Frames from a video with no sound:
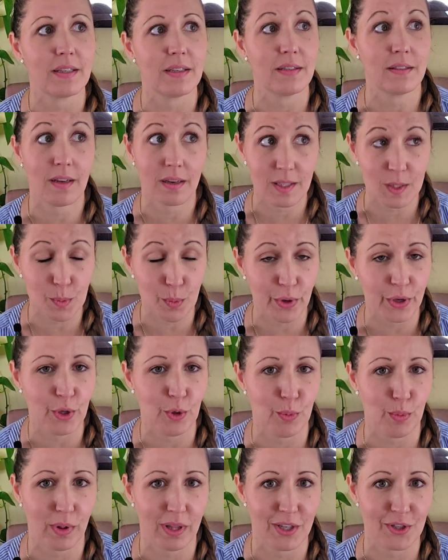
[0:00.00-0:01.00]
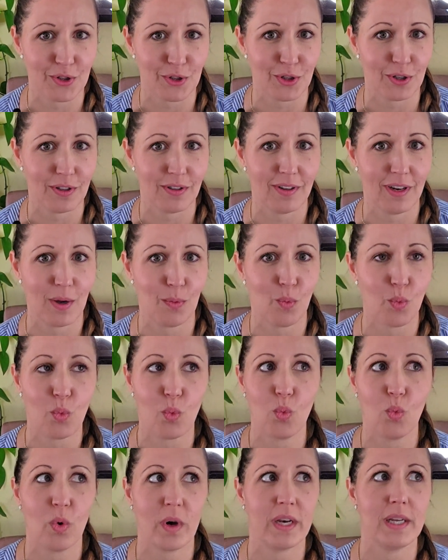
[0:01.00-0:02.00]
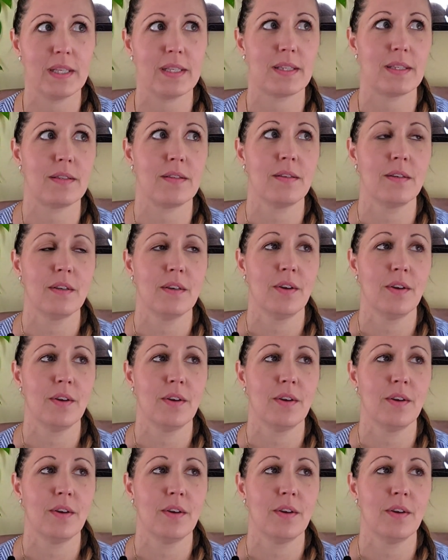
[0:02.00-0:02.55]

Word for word: does bring you pleasure and what is